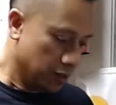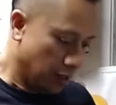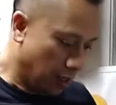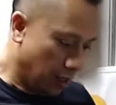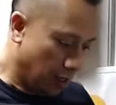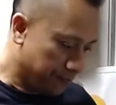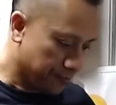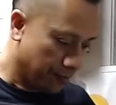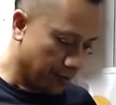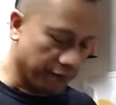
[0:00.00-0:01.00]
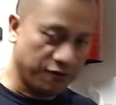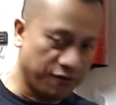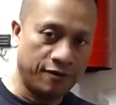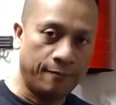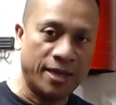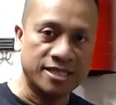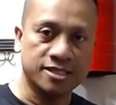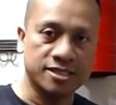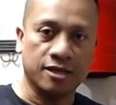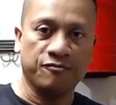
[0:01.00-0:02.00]
Um, very
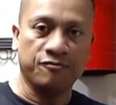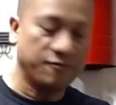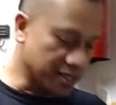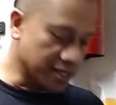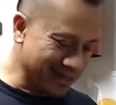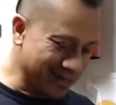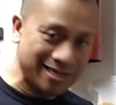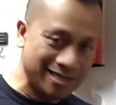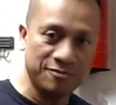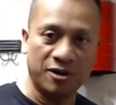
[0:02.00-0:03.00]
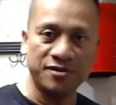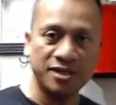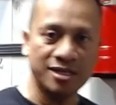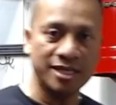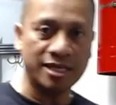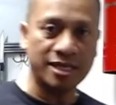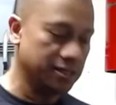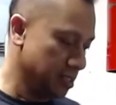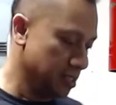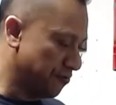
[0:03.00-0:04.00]
basic, very clean, very neat,
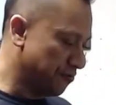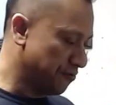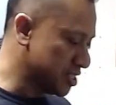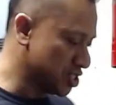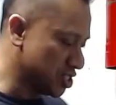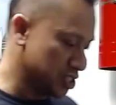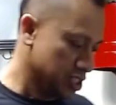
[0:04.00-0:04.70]
fresh.